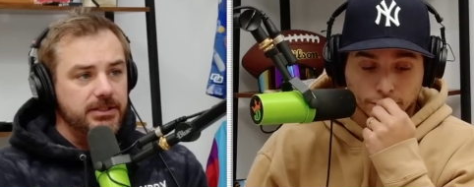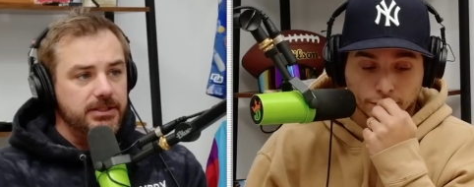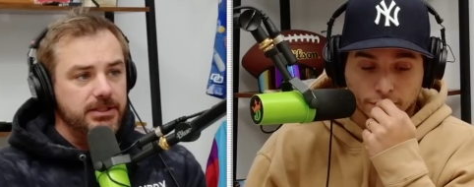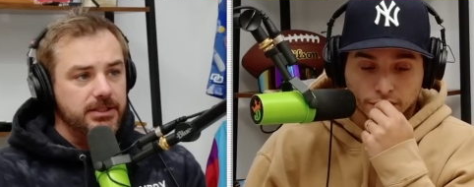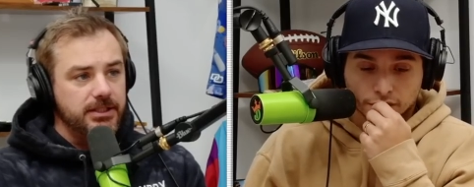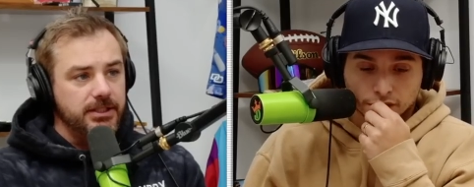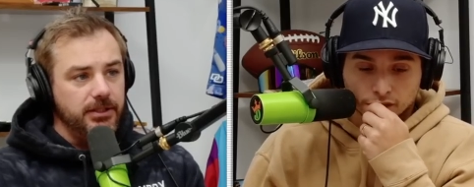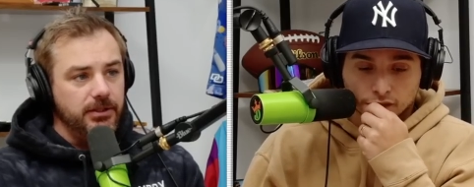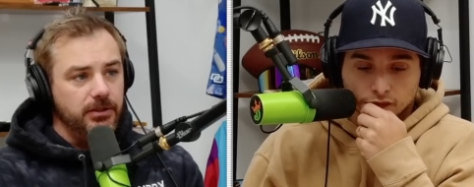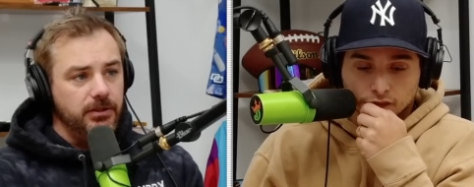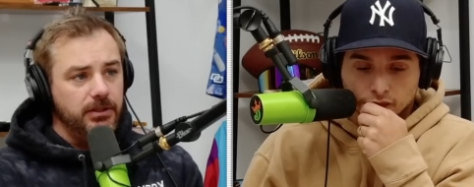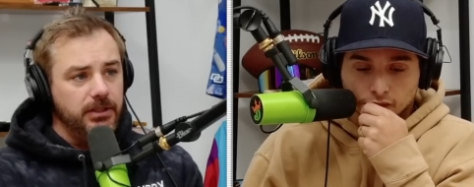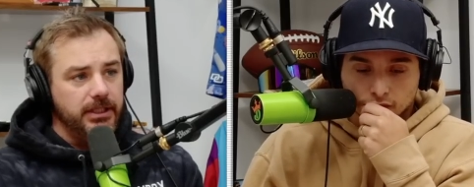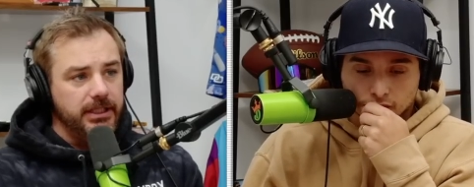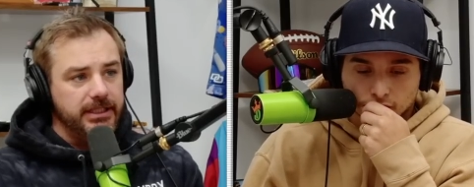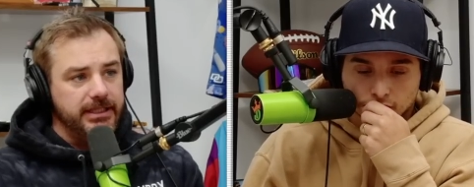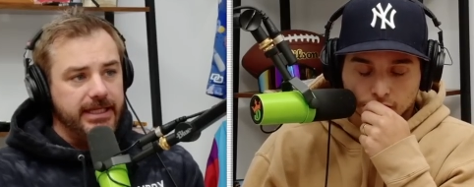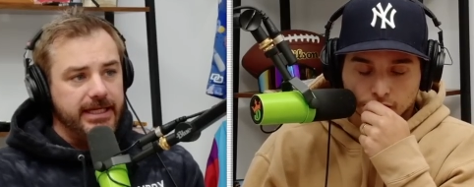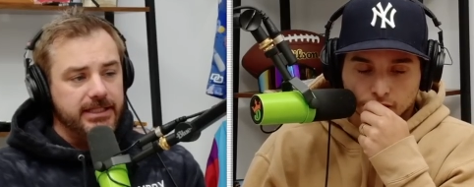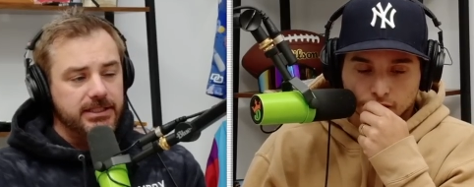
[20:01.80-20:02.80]
Speaker 1: skill.
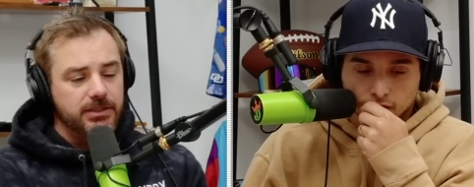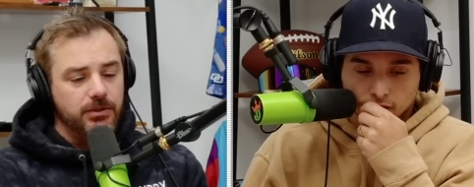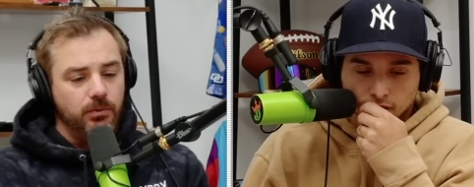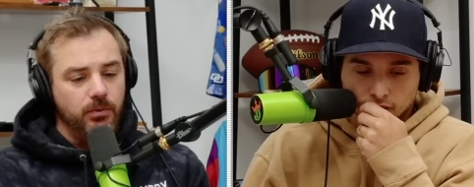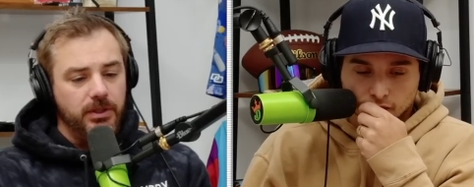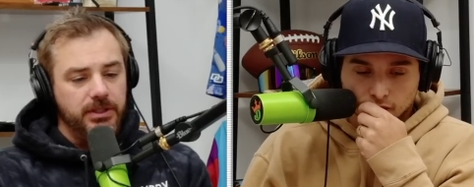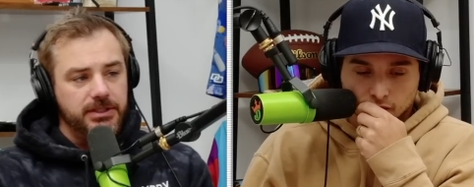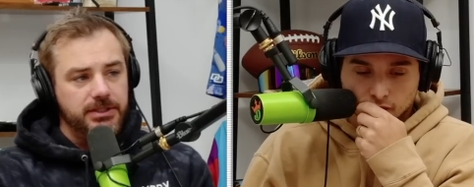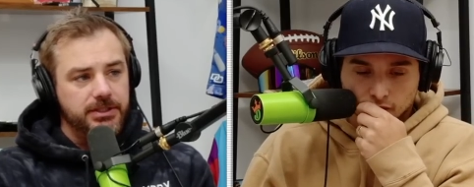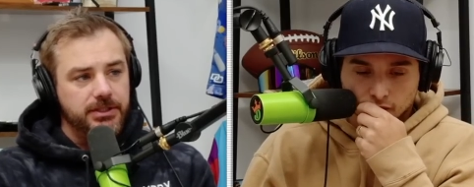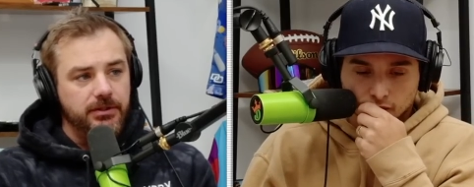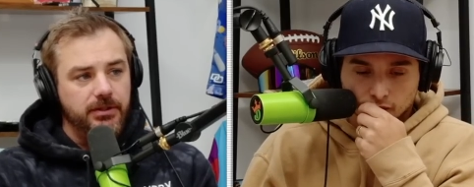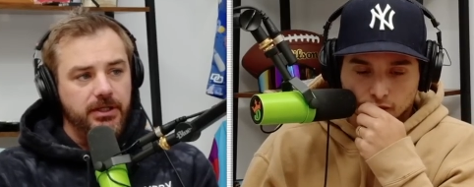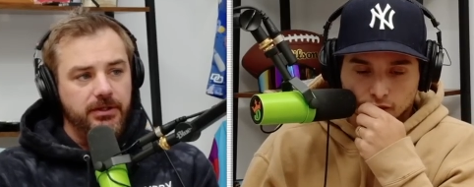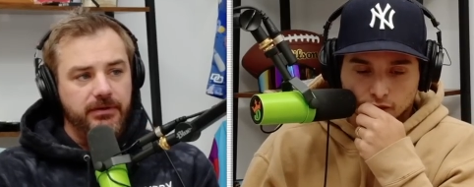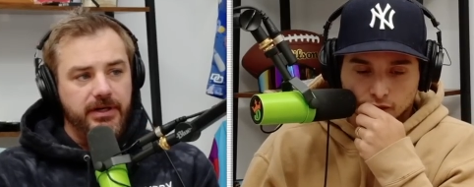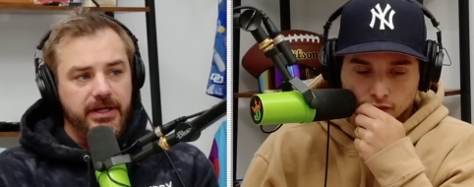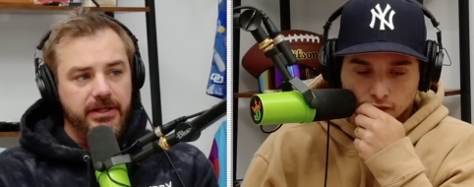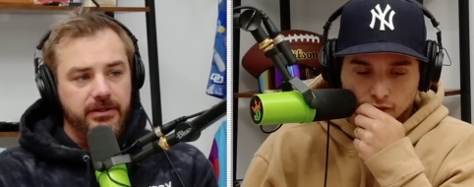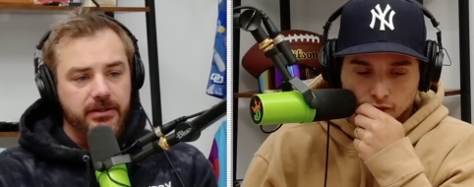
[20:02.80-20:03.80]
Like that's the one skill
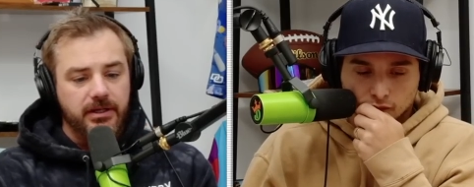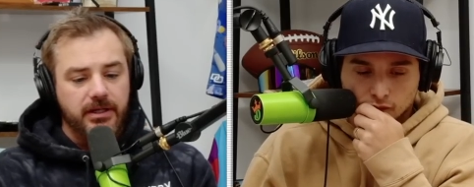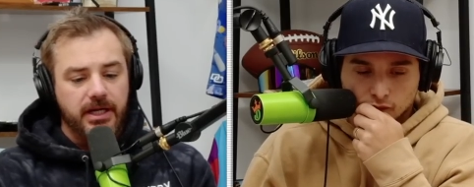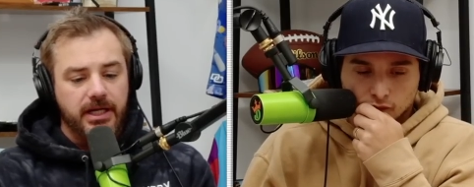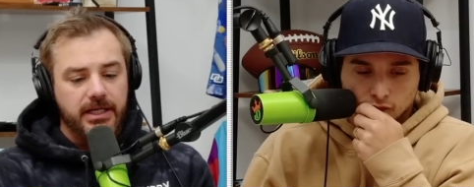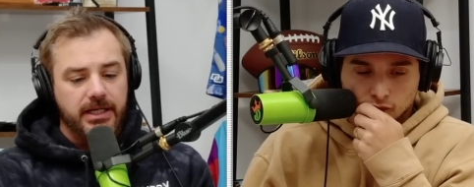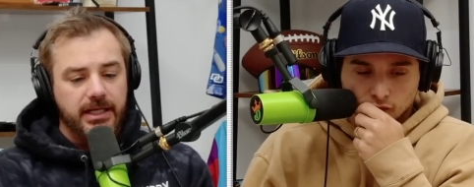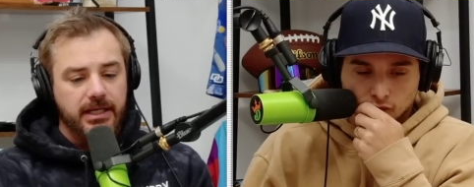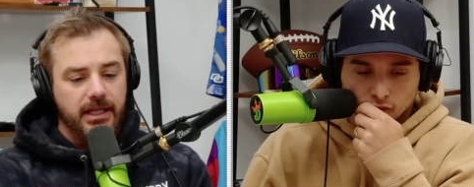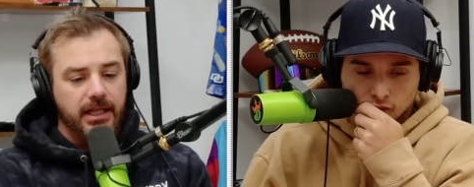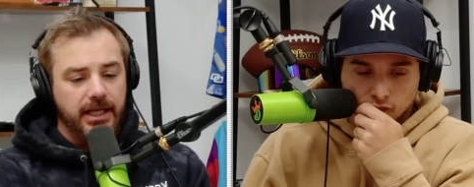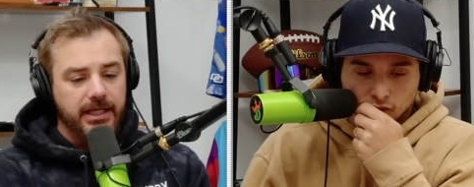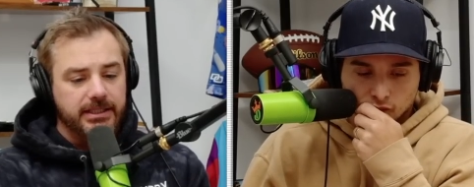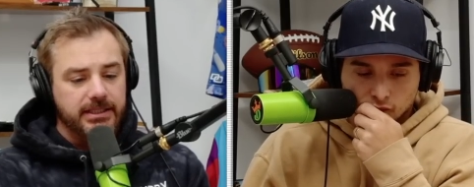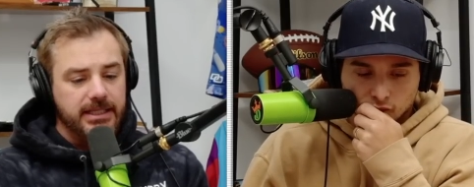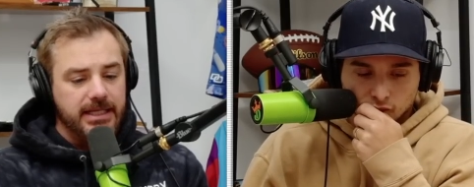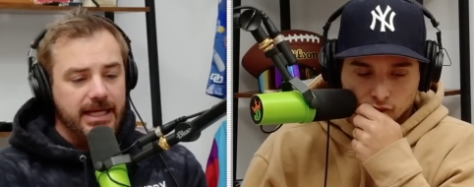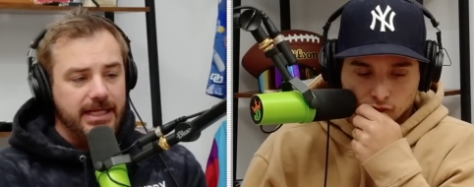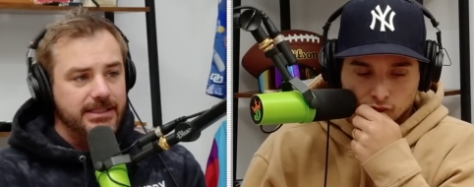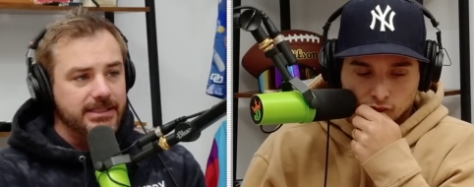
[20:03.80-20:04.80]
I'd rather I'd like
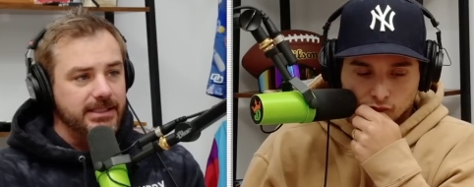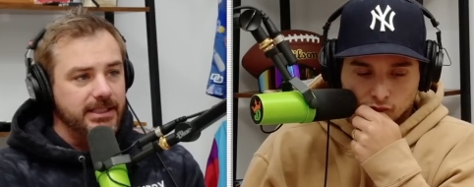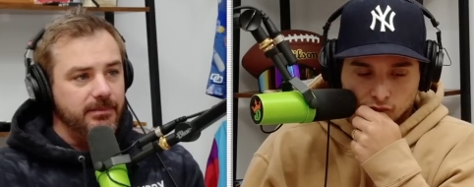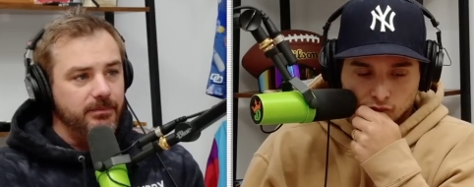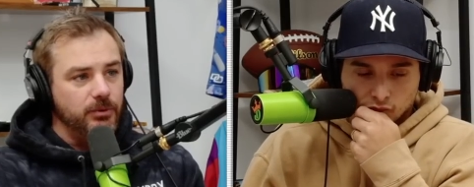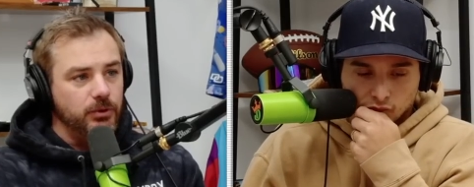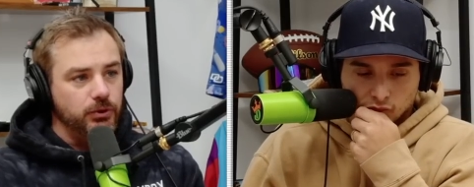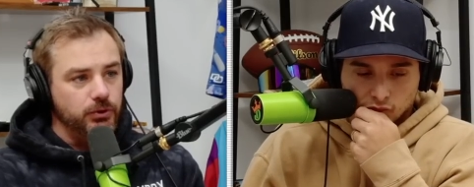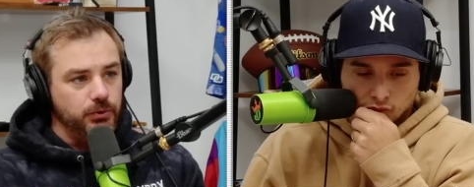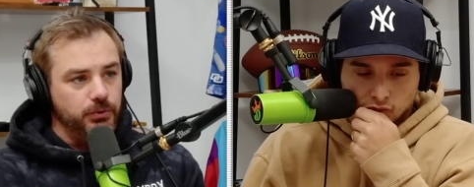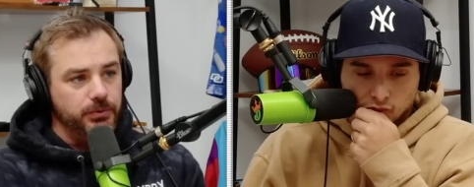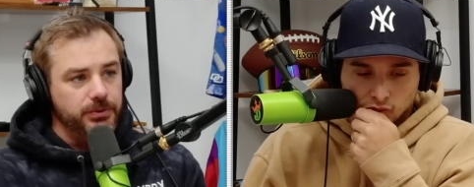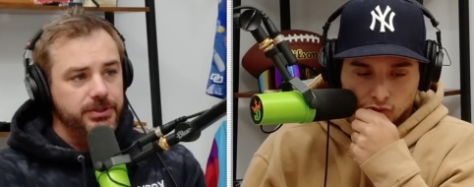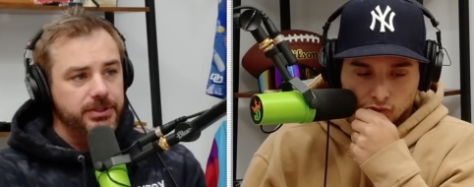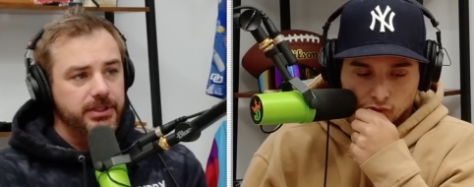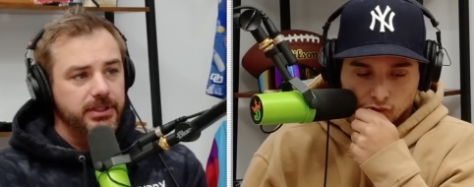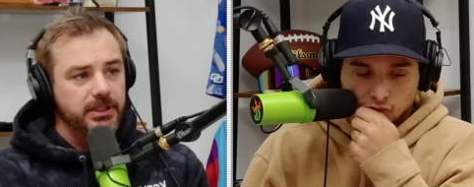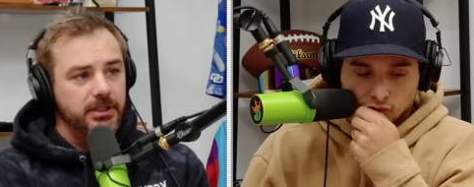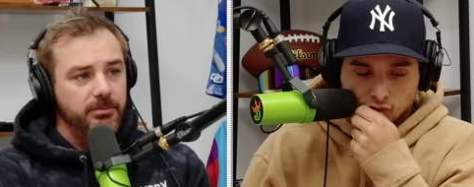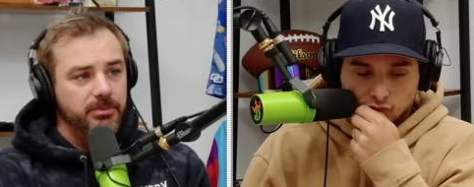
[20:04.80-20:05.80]
to not see him
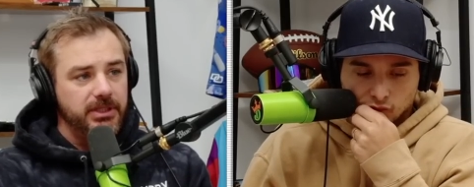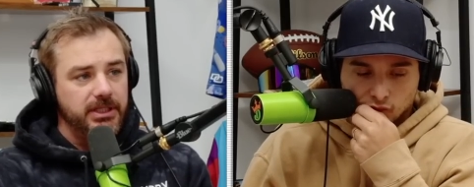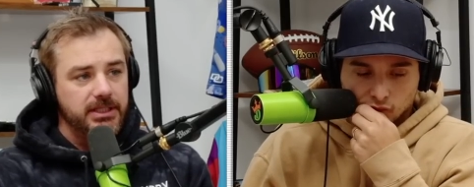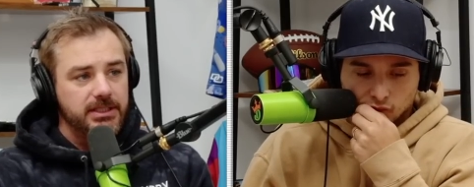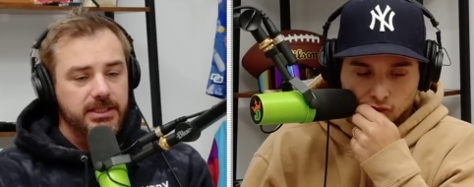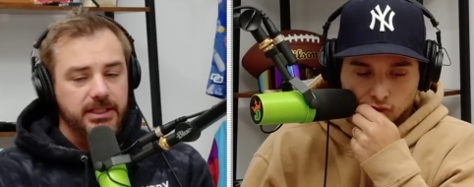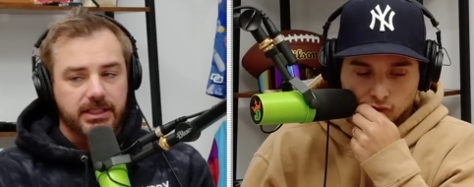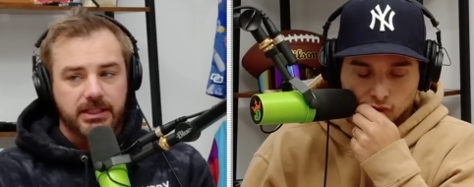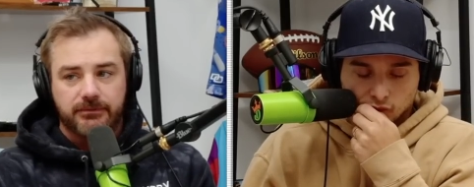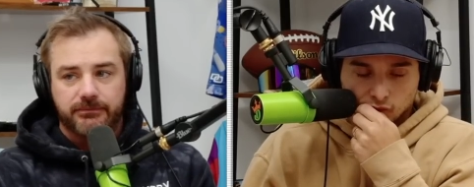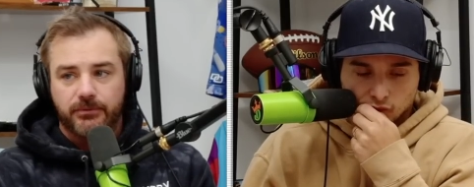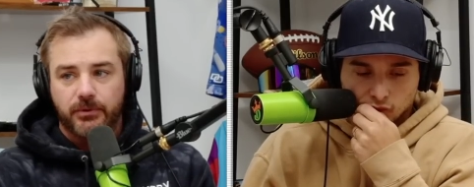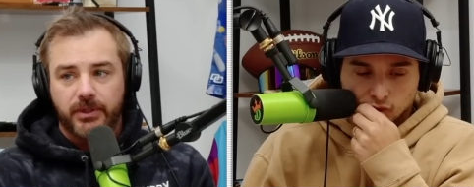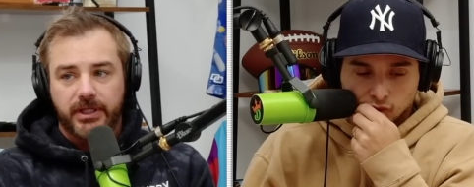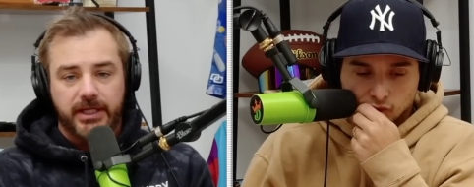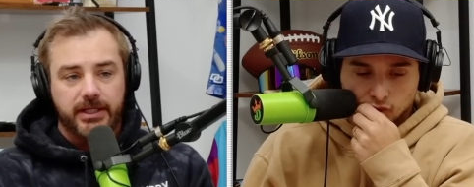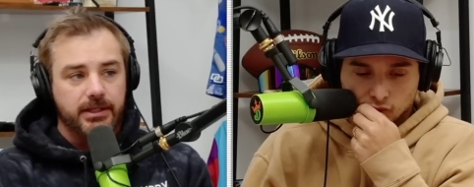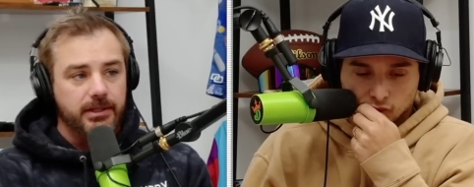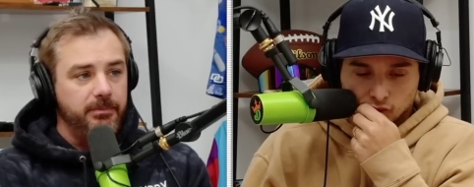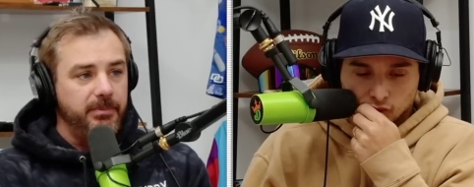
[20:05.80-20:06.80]
lose in the bigs. Like if okay, the